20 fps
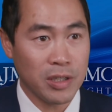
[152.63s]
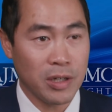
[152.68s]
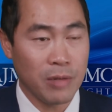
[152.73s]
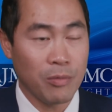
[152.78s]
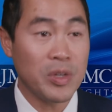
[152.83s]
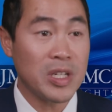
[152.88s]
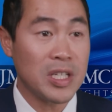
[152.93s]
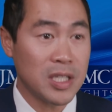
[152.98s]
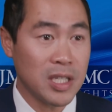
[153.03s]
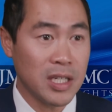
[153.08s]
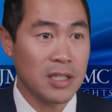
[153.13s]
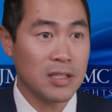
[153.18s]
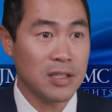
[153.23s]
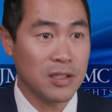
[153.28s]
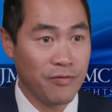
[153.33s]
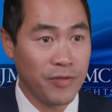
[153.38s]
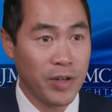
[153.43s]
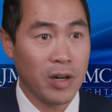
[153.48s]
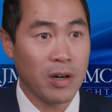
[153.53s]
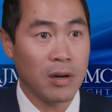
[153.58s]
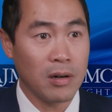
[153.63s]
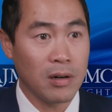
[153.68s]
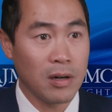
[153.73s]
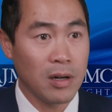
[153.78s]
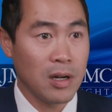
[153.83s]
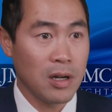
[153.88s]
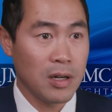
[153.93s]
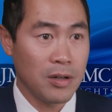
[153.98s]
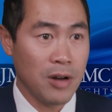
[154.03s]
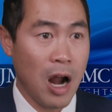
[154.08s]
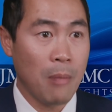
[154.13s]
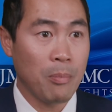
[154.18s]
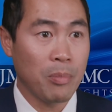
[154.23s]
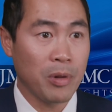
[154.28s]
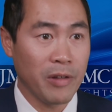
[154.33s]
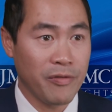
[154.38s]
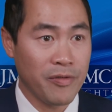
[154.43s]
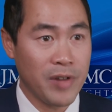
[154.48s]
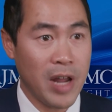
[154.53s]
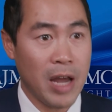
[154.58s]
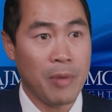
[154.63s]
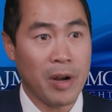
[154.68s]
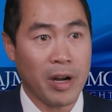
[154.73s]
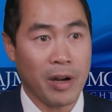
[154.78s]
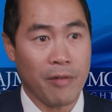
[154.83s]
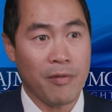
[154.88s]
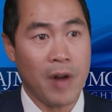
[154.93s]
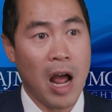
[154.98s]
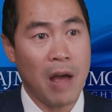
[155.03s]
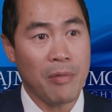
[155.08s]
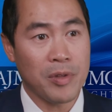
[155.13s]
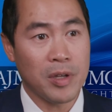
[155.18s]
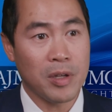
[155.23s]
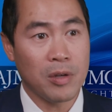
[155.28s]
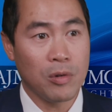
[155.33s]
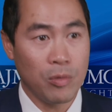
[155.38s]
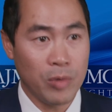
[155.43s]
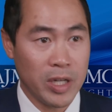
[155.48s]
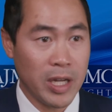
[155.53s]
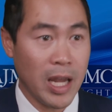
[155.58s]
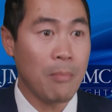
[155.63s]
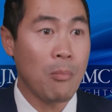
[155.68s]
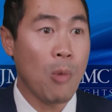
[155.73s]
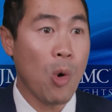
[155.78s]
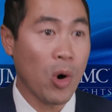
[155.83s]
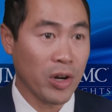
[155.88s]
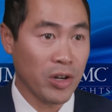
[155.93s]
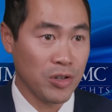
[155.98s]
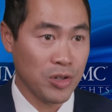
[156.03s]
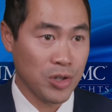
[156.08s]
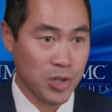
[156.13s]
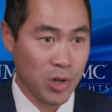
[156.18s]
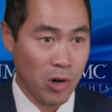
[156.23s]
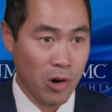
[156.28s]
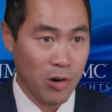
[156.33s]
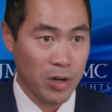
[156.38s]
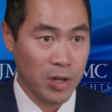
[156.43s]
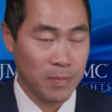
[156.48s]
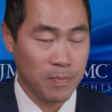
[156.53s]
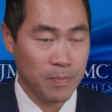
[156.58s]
When we see severe non-proliferative diabetic retinopathy, we get more concerned.